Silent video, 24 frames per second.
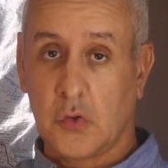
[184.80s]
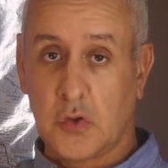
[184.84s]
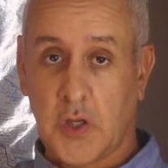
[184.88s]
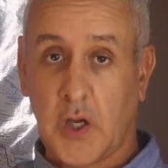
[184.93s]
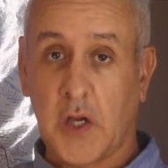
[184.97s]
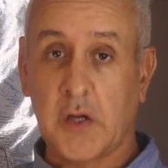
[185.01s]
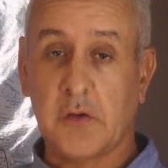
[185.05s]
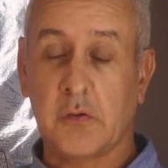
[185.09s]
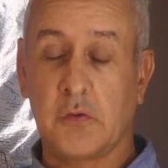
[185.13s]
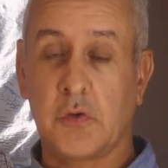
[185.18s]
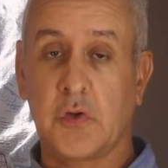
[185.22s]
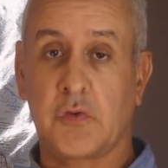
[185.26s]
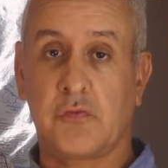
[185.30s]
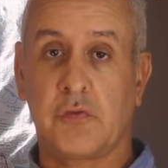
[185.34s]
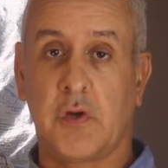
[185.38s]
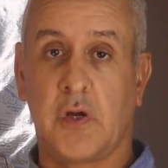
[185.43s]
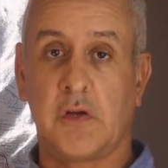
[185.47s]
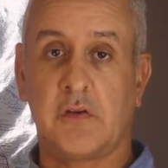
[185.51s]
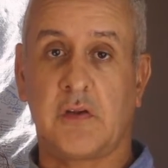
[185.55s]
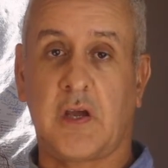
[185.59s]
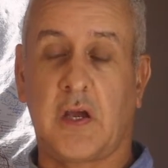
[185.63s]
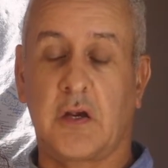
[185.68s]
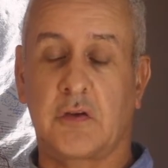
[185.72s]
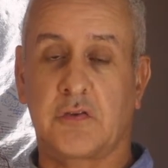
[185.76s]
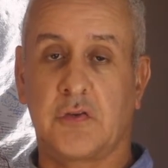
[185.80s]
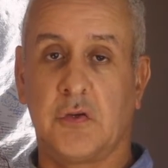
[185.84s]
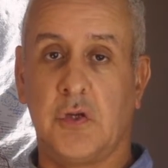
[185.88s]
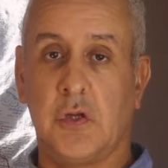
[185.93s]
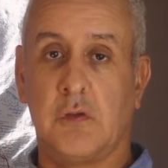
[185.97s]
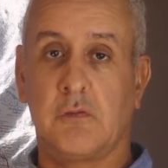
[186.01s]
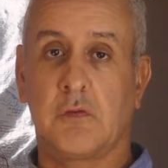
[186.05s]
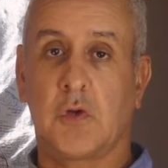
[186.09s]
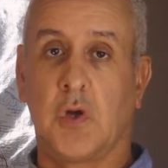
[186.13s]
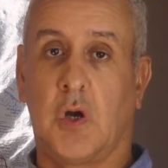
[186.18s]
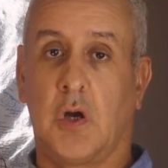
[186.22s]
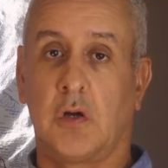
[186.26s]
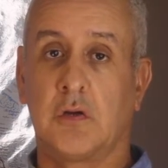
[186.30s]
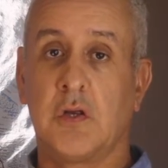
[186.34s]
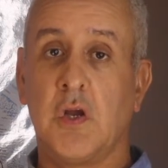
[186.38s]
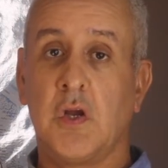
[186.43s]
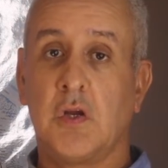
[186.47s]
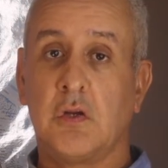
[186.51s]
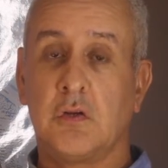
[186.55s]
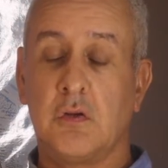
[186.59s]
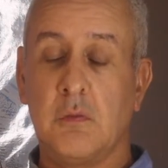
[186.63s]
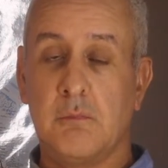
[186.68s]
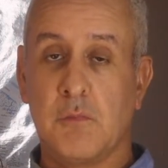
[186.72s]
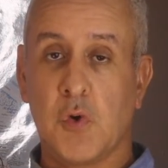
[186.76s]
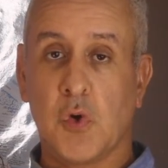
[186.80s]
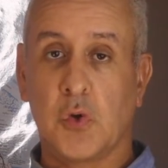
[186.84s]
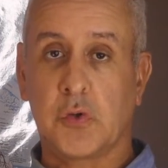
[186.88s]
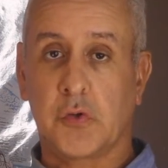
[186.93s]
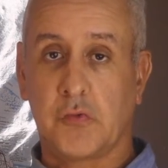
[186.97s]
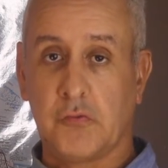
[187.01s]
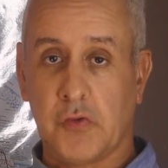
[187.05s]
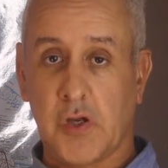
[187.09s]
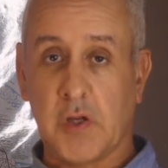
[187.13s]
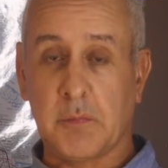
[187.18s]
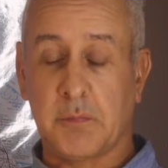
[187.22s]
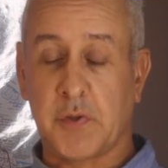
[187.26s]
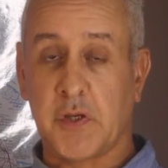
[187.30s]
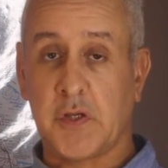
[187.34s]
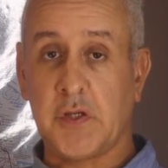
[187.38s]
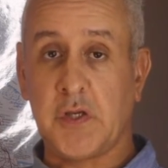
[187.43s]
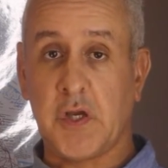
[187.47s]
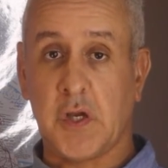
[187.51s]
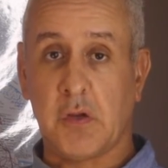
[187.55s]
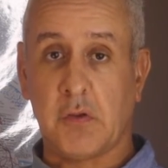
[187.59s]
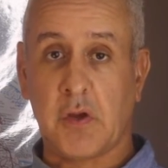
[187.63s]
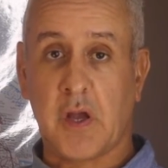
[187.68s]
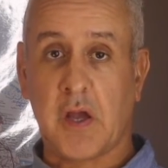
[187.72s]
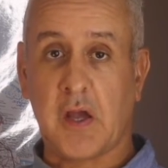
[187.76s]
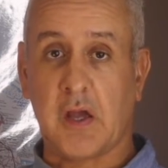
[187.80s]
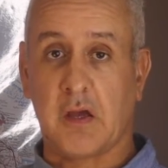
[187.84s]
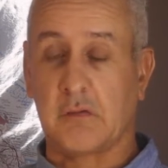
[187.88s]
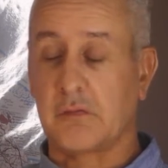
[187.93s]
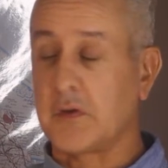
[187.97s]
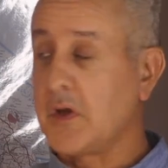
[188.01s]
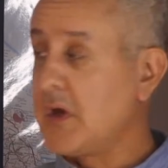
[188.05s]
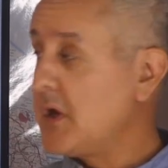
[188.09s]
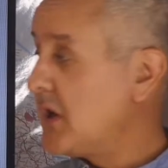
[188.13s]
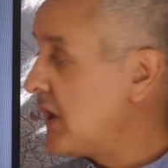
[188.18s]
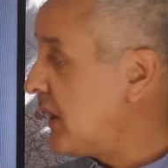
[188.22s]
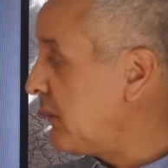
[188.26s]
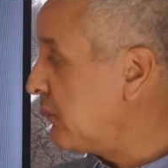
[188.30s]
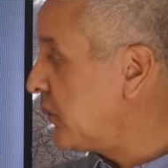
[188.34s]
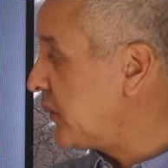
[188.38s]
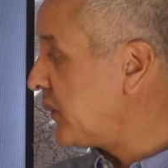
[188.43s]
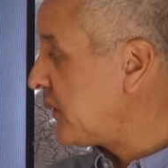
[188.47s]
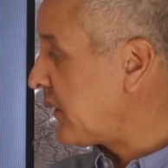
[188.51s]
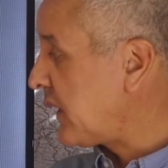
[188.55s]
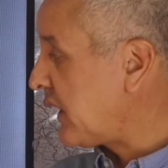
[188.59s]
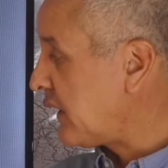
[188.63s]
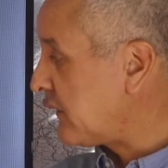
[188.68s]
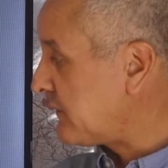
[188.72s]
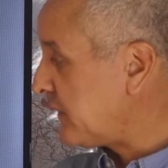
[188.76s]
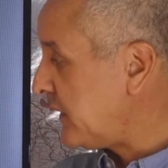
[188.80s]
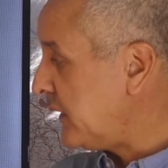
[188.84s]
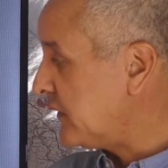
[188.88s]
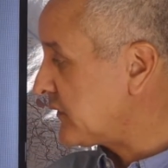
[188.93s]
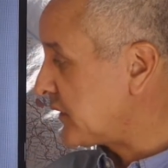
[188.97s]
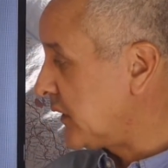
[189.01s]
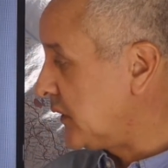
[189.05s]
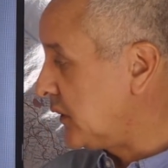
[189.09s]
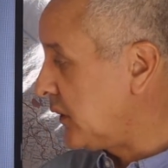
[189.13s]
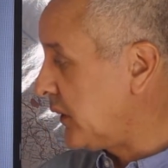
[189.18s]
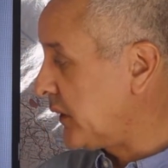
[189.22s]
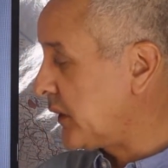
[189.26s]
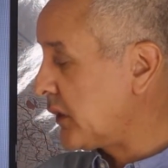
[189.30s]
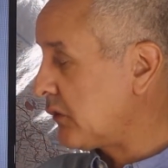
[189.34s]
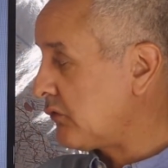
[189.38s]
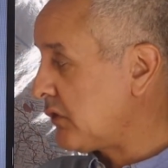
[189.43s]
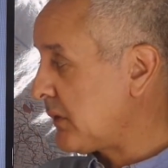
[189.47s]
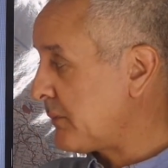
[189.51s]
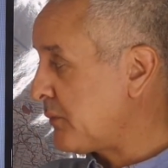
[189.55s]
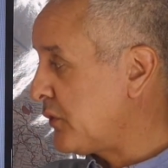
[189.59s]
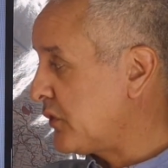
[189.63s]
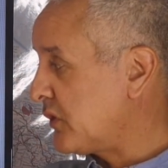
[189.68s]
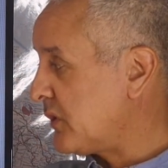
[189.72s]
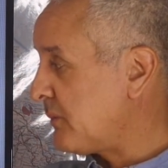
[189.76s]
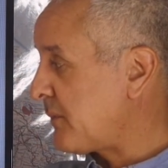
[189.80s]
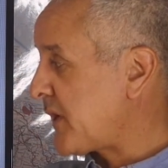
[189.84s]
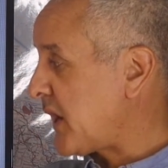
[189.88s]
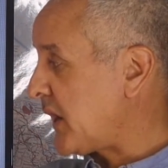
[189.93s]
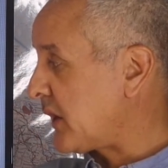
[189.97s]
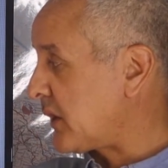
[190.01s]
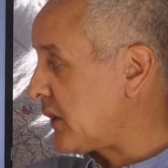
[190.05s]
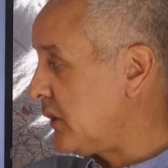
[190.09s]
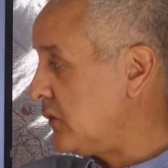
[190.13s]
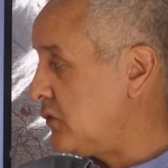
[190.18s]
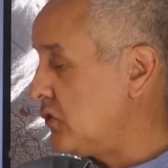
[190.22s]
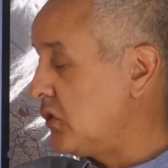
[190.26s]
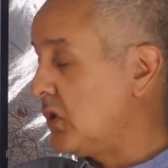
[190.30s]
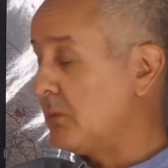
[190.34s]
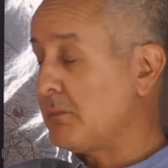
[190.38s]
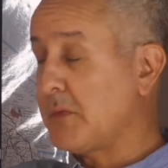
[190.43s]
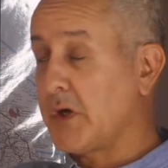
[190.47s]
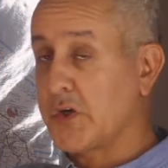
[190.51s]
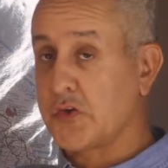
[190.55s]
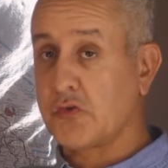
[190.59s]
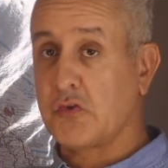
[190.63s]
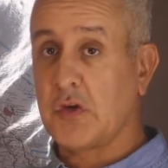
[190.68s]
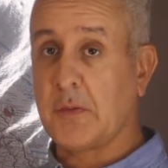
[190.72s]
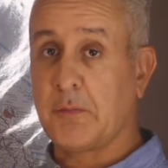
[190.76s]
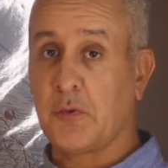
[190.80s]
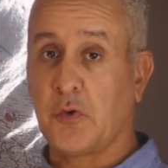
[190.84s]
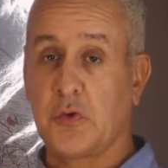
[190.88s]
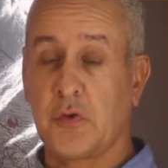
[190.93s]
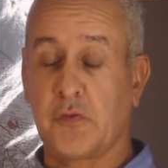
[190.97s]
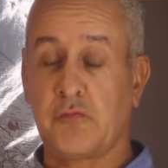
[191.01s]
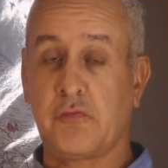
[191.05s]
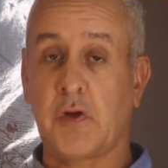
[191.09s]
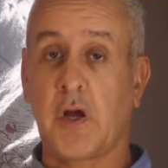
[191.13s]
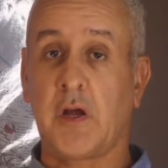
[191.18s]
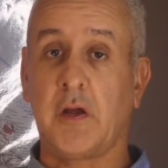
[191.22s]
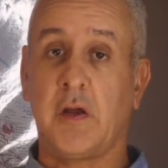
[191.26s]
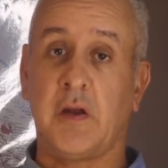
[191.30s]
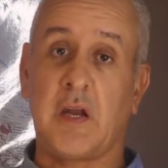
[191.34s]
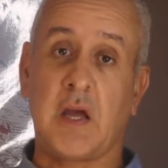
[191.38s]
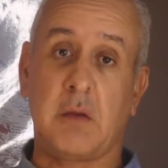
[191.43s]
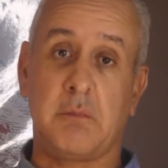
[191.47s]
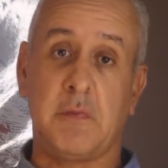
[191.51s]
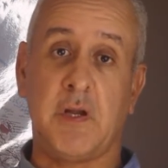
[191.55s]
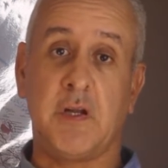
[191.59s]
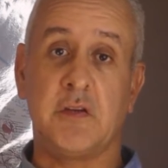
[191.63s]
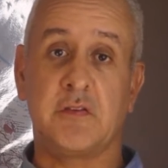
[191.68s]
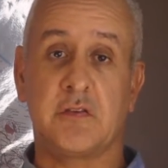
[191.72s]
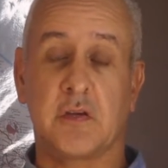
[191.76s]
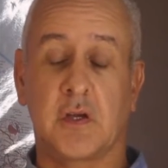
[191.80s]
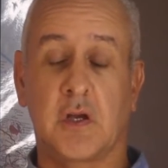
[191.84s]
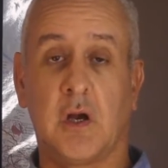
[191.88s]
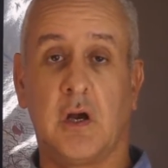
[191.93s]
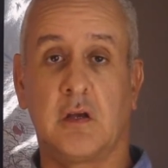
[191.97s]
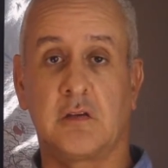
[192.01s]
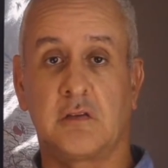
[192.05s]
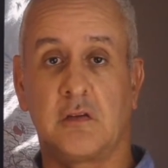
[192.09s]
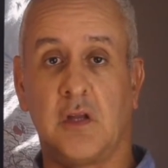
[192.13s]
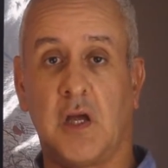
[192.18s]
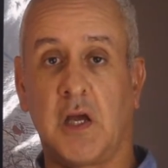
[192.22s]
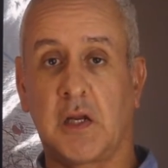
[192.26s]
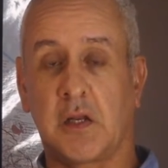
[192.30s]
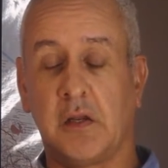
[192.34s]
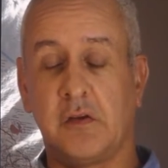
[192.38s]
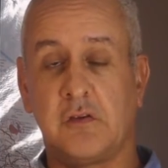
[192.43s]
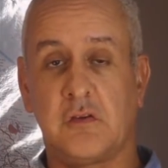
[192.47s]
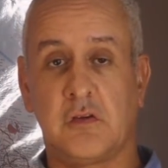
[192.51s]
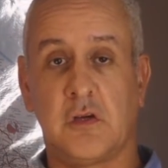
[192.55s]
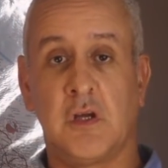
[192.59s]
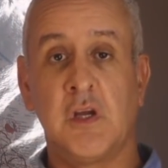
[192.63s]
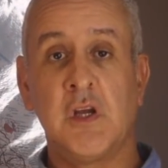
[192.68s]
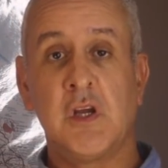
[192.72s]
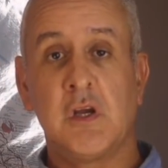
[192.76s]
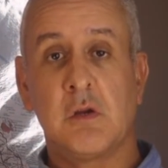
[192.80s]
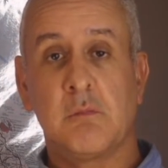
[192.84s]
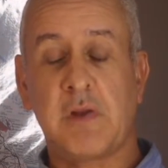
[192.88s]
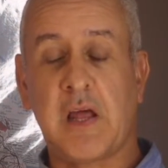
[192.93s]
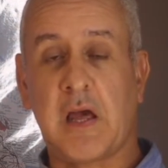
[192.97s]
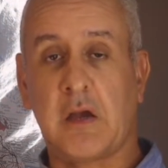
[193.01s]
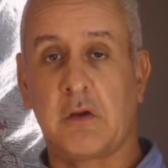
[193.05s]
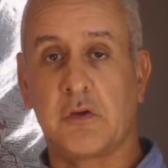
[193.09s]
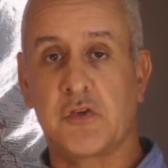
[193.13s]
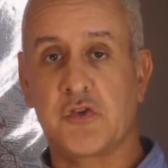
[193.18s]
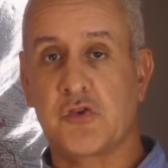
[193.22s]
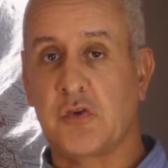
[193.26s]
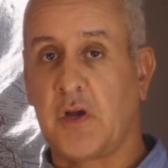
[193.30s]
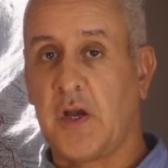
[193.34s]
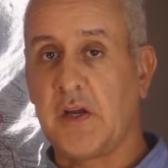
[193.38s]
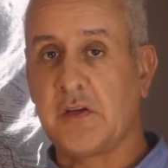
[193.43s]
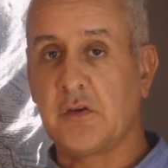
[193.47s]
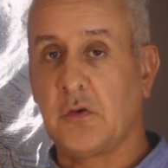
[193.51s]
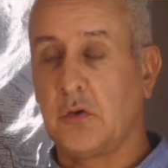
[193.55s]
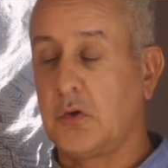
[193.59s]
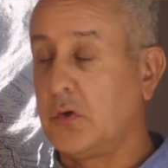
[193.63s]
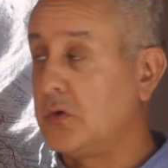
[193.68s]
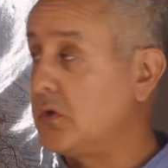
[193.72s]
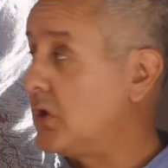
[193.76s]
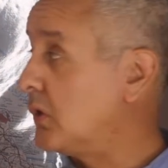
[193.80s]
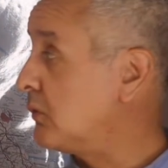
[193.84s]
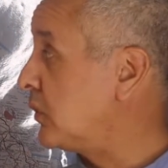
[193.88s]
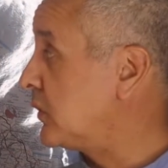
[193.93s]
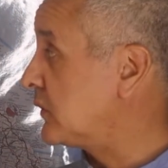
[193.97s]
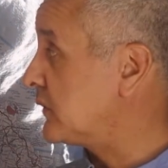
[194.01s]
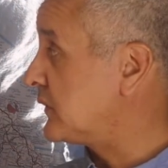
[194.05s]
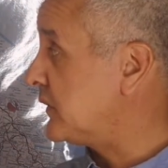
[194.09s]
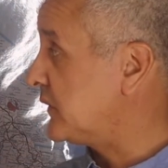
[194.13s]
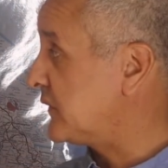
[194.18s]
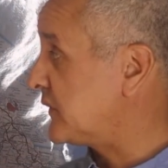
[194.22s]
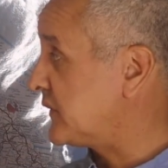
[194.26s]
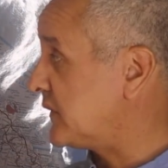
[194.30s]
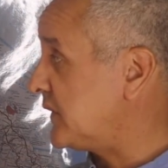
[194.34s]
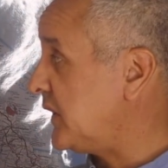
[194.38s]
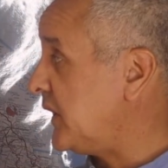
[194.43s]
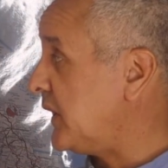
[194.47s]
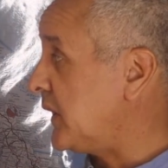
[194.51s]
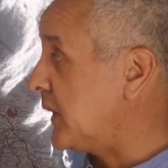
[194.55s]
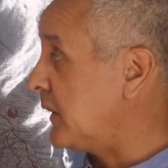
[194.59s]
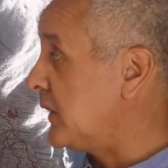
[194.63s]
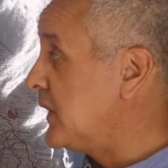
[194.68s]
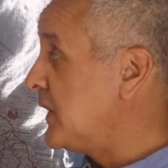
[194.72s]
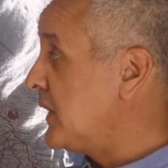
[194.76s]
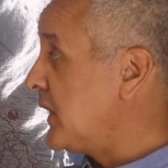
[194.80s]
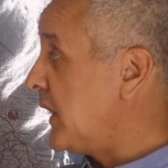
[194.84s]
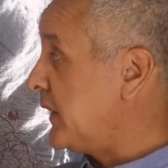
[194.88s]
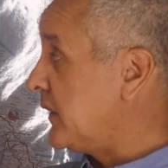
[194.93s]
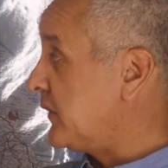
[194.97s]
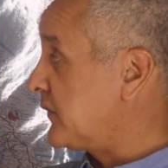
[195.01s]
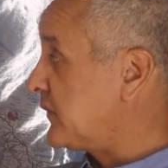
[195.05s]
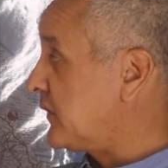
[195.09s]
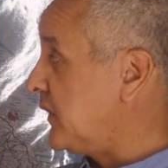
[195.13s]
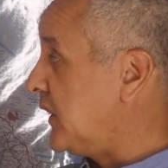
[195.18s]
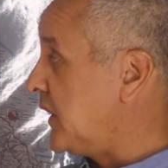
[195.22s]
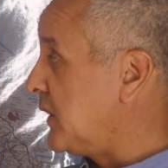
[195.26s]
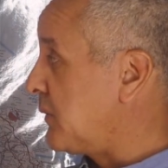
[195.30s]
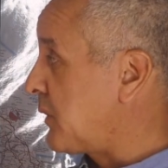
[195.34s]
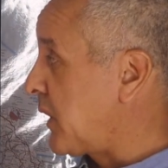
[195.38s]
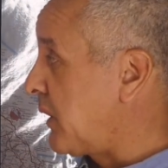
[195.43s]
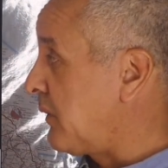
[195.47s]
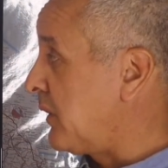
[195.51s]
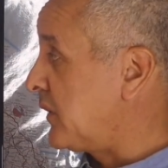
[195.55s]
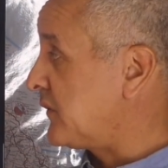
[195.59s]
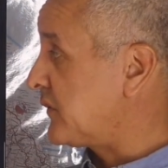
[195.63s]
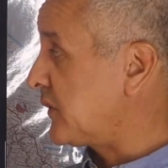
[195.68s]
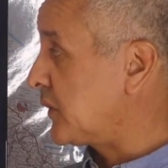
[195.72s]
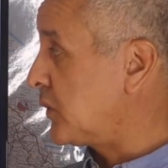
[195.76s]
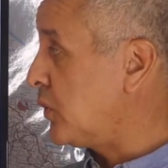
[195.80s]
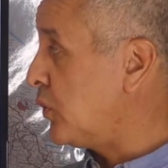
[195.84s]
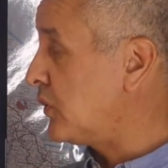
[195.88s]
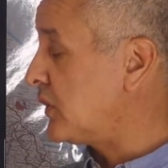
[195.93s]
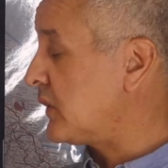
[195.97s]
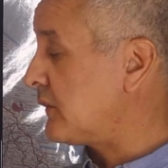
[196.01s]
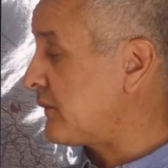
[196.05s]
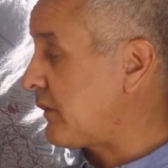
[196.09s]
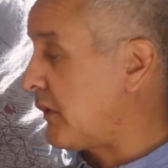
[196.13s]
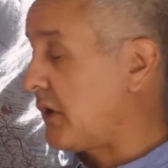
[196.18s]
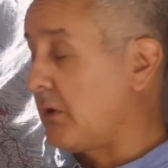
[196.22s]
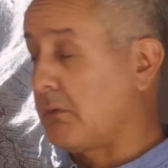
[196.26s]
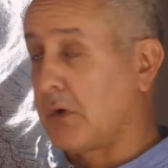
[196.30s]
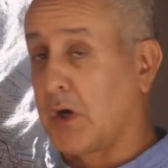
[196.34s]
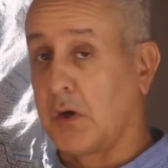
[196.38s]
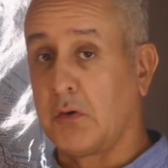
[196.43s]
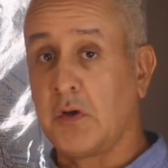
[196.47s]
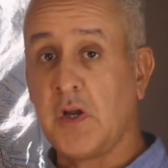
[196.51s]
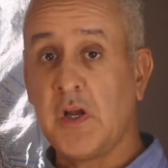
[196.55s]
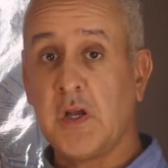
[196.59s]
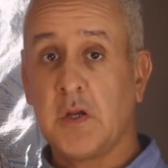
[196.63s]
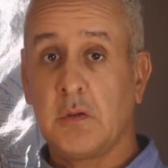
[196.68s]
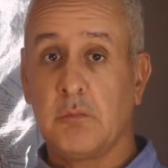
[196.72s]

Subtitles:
load on the front axle you've got, the more grip you have. And what you have here is a lot of grip on the back and not much grip on the front, and that means the car's likely to plough straight on and not want to steer, and it certainly won't want to corner very well.